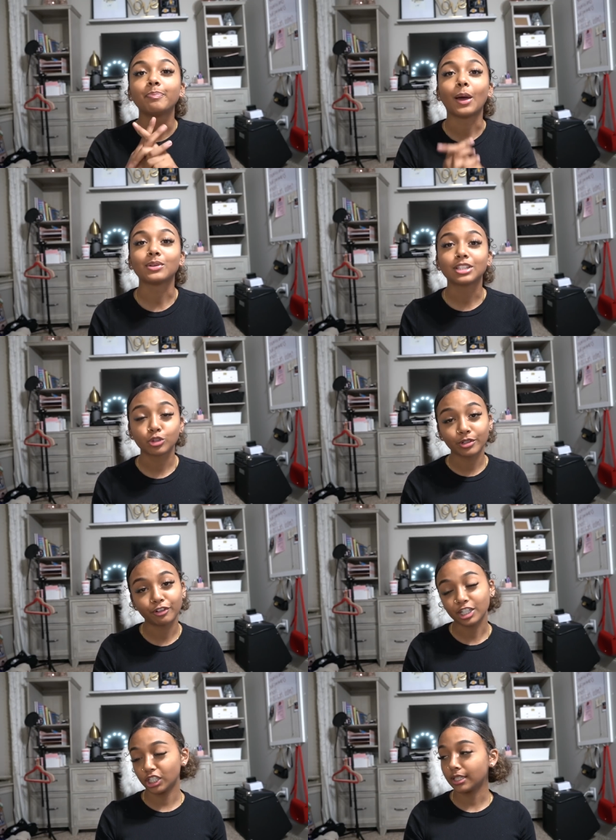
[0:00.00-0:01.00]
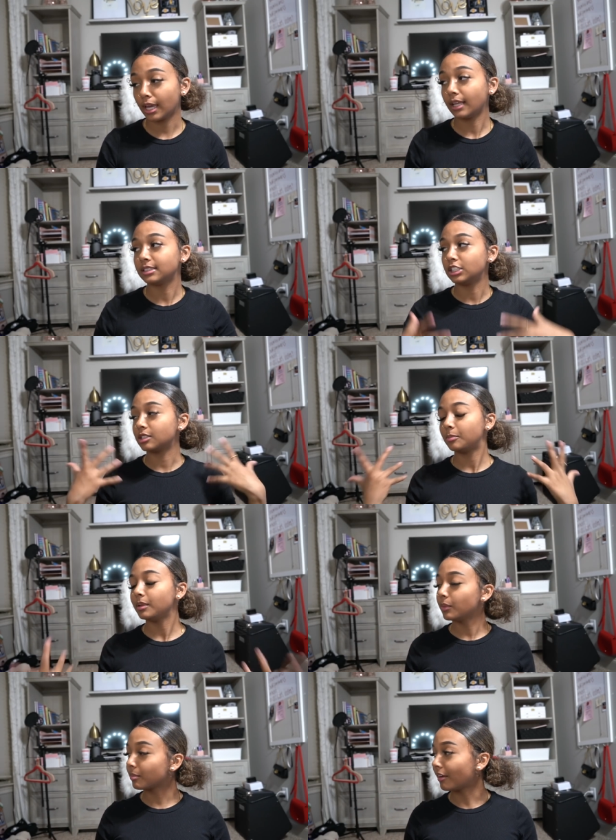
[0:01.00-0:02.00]
that was such a refreshing day to just
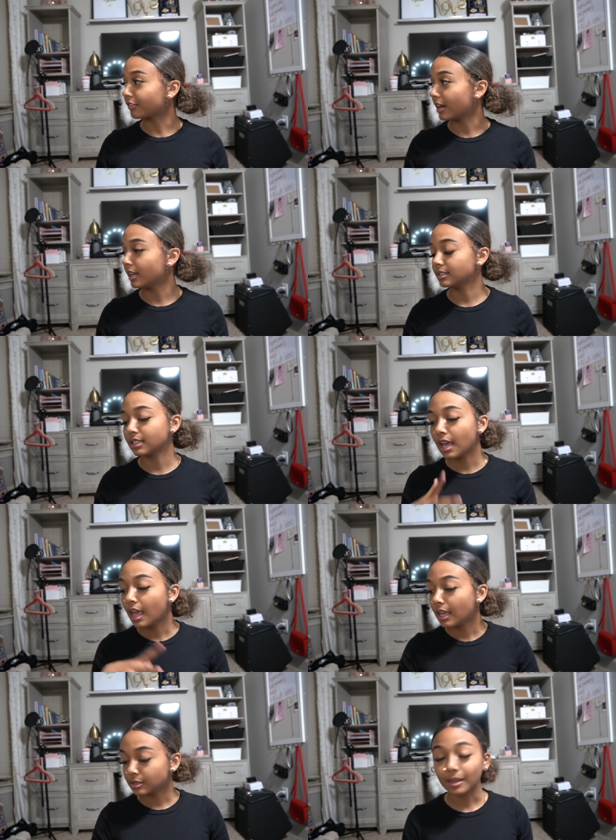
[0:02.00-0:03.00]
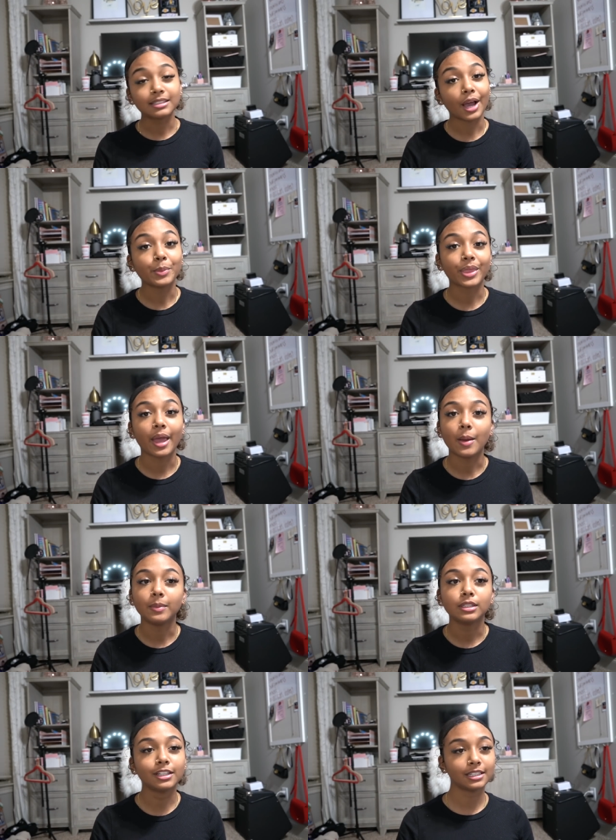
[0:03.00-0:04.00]
be with my friends, spend time with them,
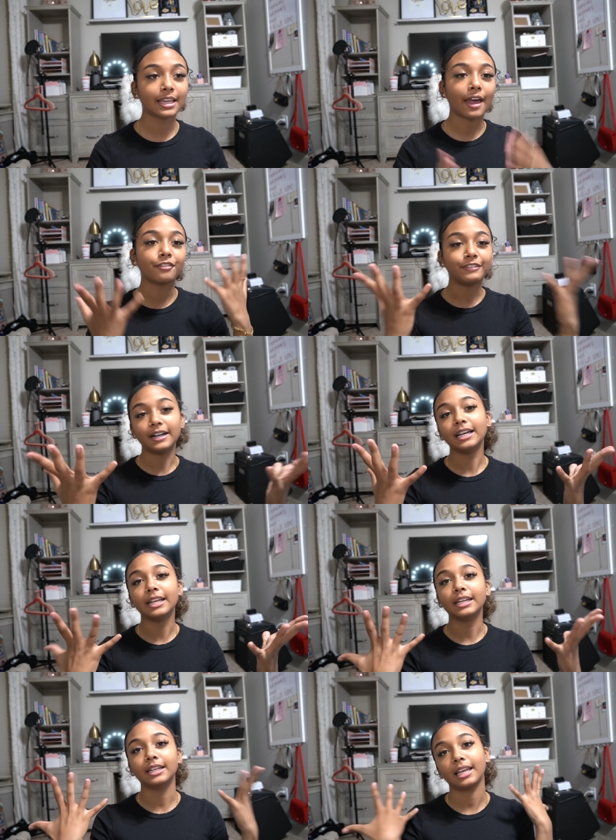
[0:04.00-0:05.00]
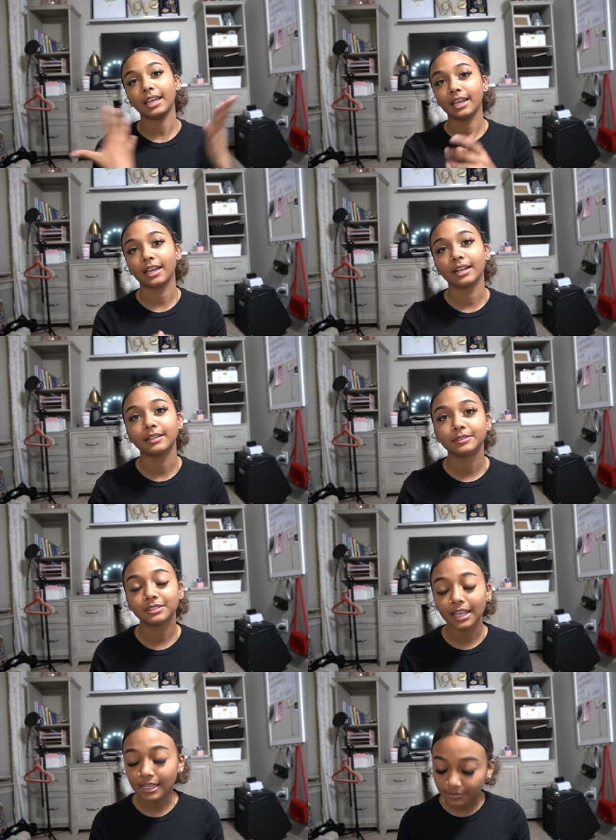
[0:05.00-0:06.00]
literally have fun, and
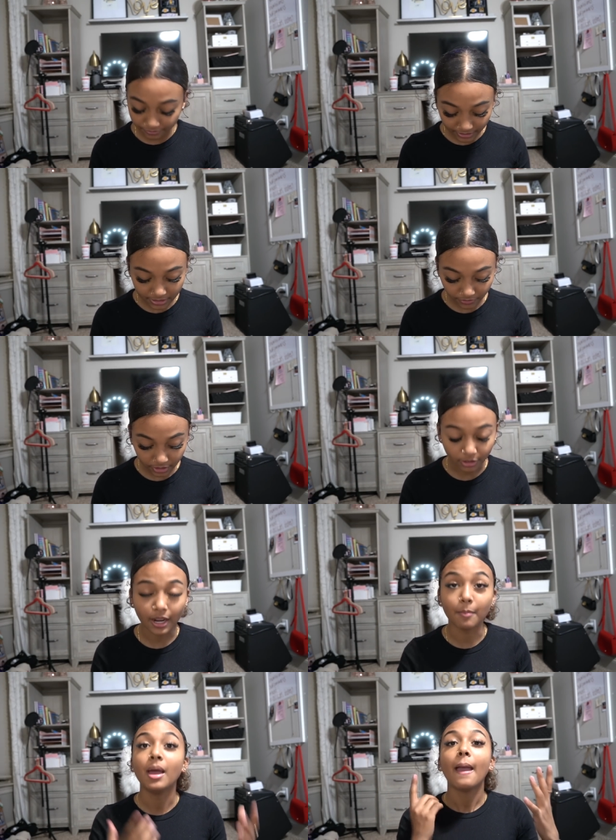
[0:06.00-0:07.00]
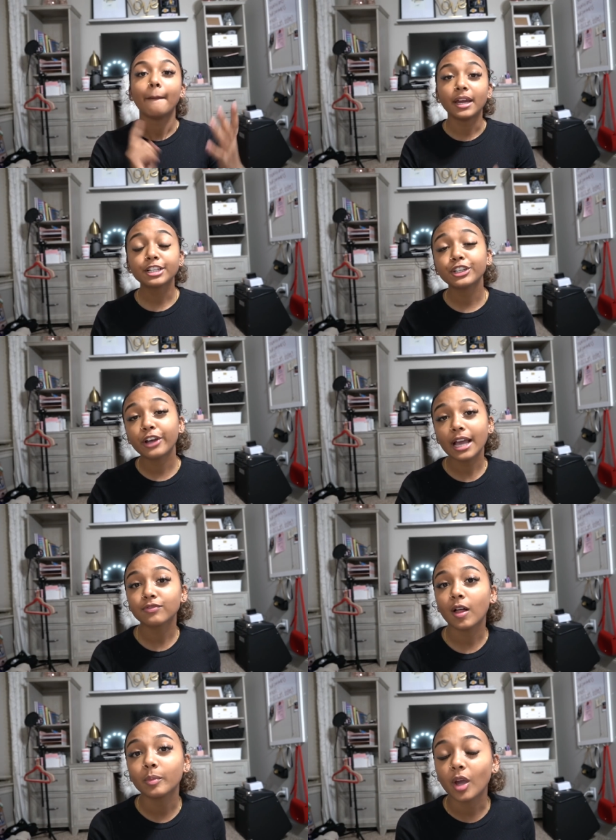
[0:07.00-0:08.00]
take some flicks for the gram. Make sure you guys
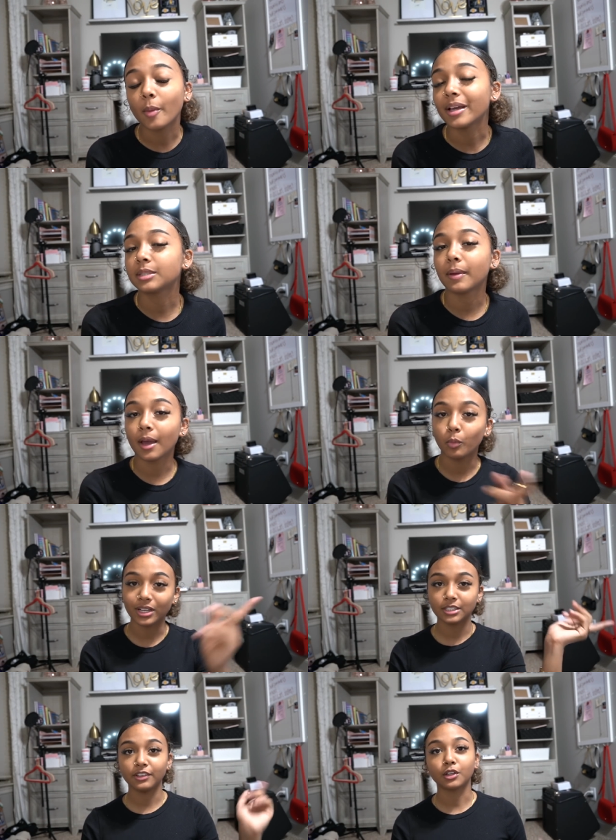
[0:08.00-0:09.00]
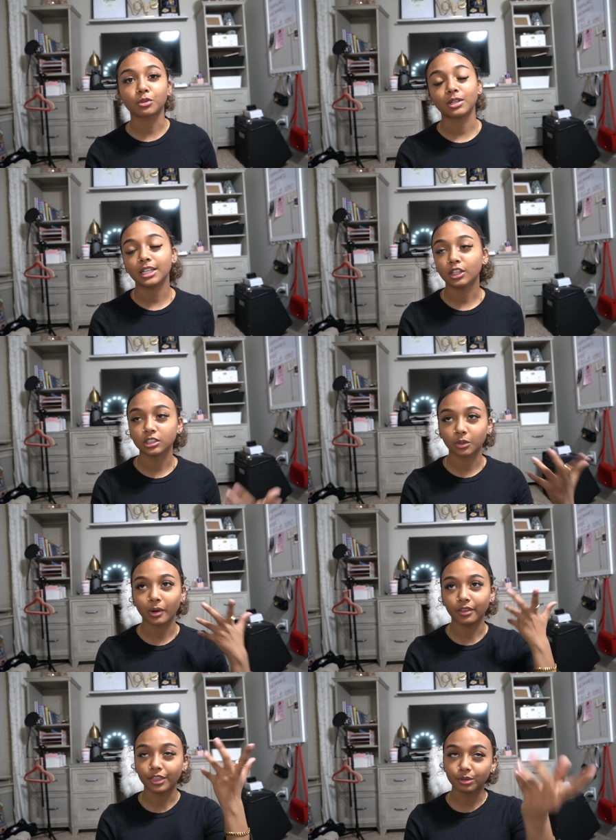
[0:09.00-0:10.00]
follow me on my spam, LexiVee03. Those are
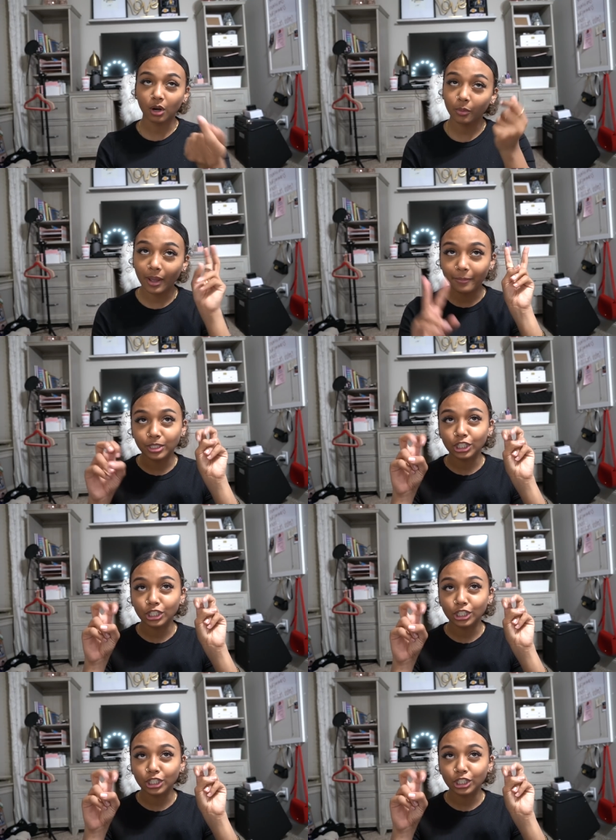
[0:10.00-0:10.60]
where the throwaway